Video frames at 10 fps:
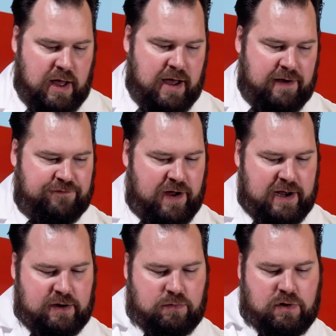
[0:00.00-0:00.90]
I
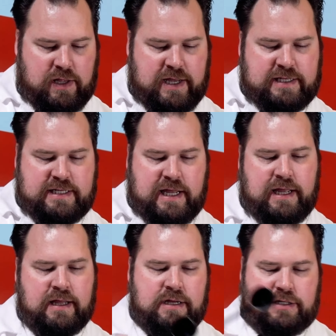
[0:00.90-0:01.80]
find it really
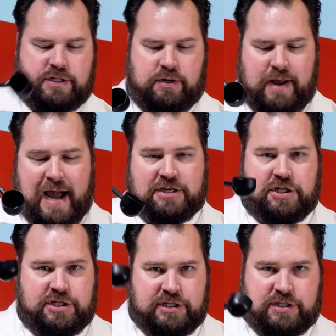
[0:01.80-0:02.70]
easy to
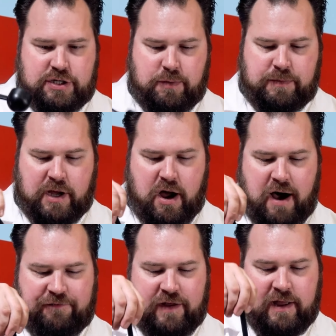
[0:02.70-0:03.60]
actually just scoop the
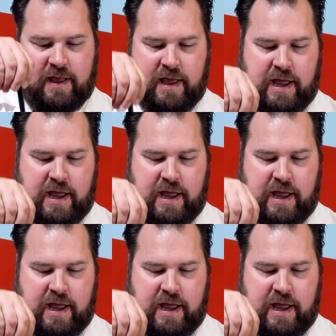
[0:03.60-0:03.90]
coffee,